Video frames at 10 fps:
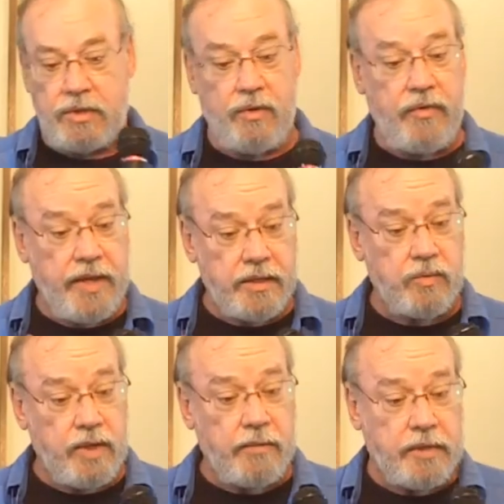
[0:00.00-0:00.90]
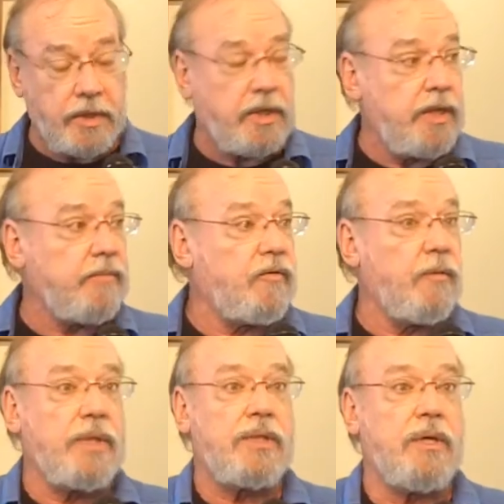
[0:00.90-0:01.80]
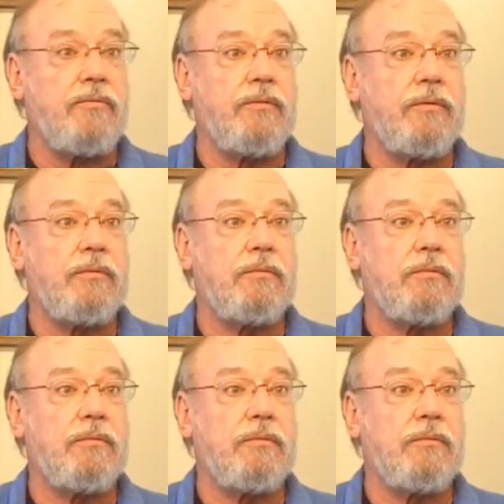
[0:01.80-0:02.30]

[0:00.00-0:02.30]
So that's what I'm going to claim for myself.